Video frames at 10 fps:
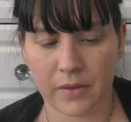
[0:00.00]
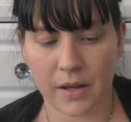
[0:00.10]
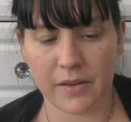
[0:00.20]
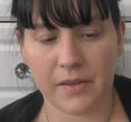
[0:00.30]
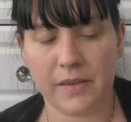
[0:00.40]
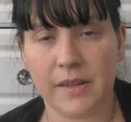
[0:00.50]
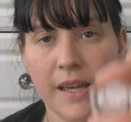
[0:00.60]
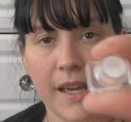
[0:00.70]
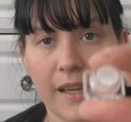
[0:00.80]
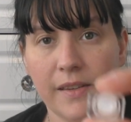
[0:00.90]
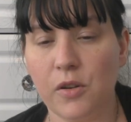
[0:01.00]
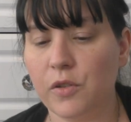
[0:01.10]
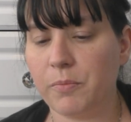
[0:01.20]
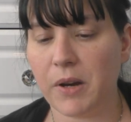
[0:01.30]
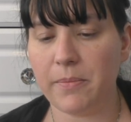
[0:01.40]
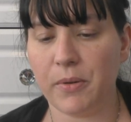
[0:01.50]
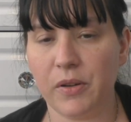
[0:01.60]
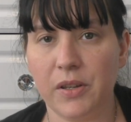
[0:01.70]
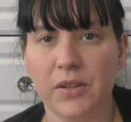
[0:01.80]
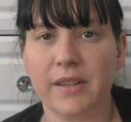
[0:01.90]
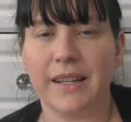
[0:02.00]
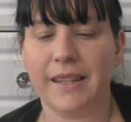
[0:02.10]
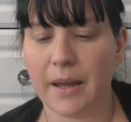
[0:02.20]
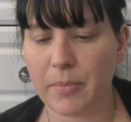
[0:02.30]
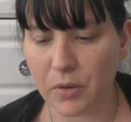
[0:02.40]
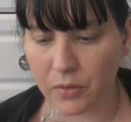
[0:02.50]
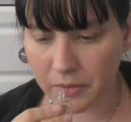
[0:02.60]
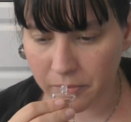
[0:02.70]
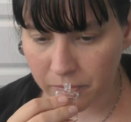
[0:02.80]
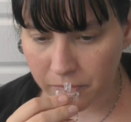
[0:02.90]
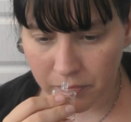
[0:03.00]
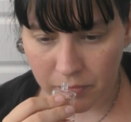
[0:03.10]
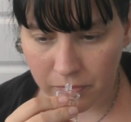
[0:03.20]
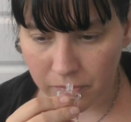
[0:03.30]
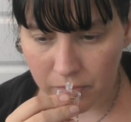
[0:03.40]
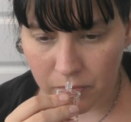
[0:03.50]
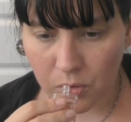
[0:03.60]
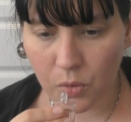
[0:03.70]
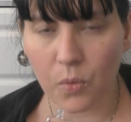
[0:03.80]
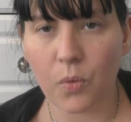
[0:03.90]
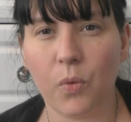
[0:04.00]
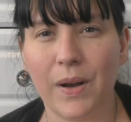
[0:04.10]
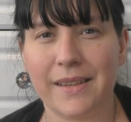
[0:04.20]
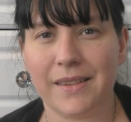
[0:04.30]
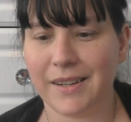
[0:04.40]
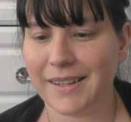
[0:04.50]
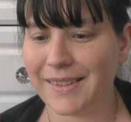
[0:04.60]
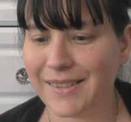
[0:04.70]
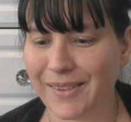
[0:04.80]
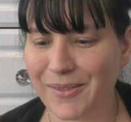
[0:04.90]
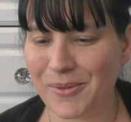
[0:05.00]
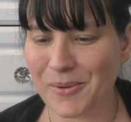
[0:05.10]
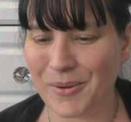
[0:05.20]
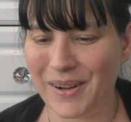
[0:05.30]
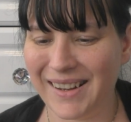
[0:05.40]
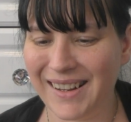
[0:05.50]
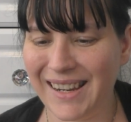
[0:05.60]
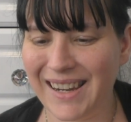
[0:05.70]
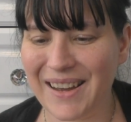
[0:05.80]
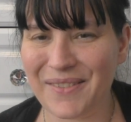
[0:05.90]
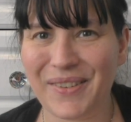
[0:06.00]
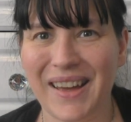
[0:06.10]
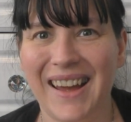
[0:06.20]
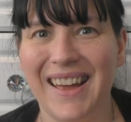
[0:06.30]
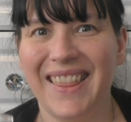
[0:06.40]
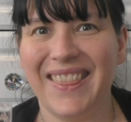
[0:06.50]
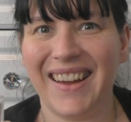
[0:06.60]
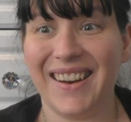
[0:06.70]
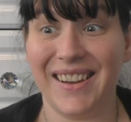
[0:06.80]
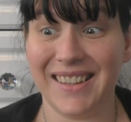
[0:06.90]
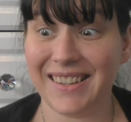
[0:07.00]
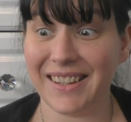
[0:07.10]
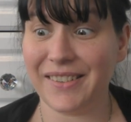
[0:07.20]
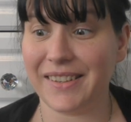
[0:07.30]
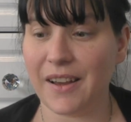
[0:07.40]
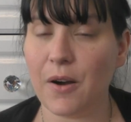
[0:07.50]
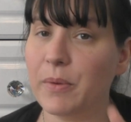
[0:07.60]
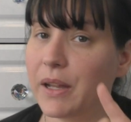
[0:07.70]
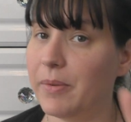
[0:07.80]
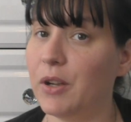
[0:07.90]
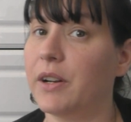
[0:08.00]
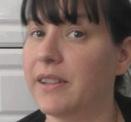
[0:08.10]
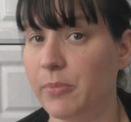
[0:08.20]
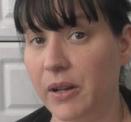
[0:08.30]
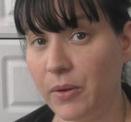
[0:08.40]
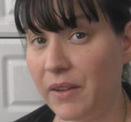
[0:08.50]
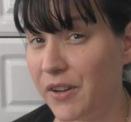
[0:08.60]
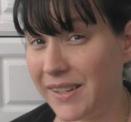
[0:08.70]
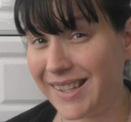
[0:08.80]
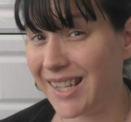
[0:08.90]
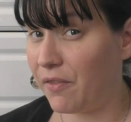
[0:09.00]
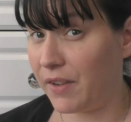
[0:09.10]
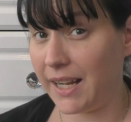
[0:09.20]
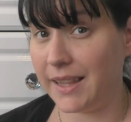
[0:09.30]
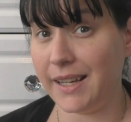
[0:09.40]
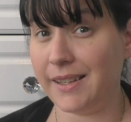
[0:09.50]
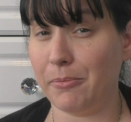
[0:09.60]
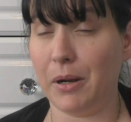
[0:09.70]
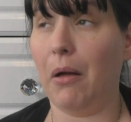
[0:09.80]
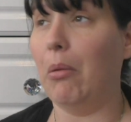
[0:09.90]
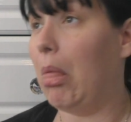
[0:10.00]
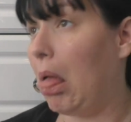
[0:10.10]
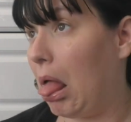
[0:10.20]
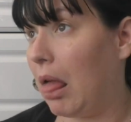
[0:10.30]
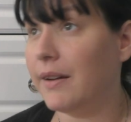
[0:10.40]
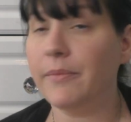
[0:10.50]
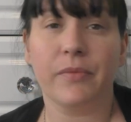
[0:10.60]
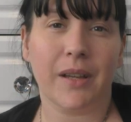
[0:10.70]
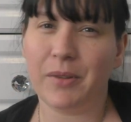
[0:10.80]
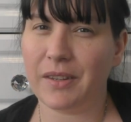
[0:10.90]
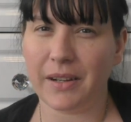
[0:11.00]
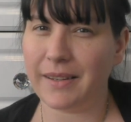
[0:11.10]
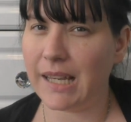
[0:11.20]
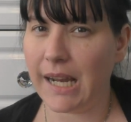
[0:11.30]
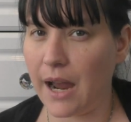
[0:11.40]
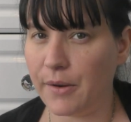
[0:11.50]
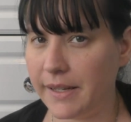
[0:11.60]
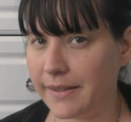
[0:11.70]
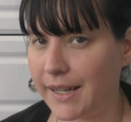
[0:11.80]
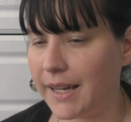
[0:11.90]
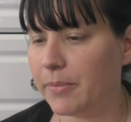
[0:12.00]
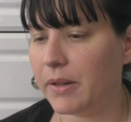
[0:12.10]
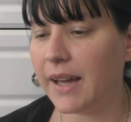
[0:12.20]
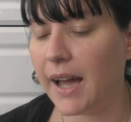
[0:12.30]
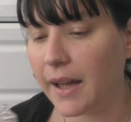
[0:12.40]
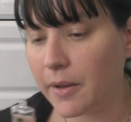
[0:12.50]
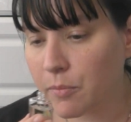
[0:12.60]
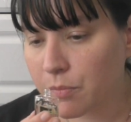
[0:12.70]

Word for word: Oh, it just, it's not a spray bottle, you just like dab it on. Oh, that's nice. Oh, love that. That, like, seriously, I'm going to be honest, by the way. If I sniff any of these and be like, I'm just going to tell it how it is, okay? But that,